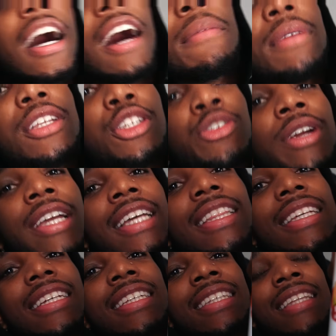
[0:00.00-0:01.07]
I've been drinking
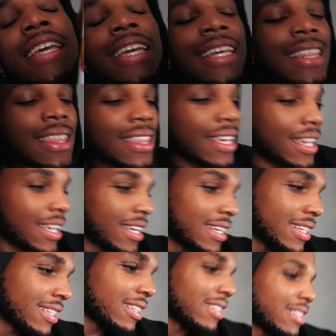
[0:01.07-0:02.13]
these naked
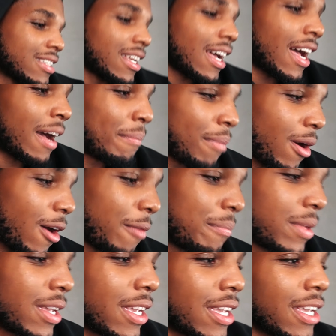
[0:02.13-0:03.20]
things. I bought
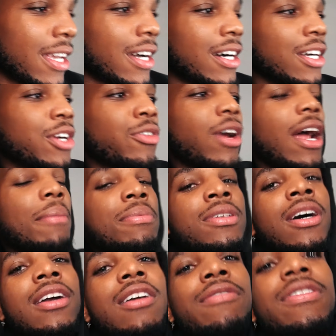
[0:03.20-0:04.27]
me a crap
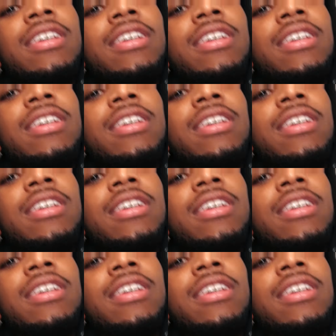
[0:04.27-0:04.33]
ton of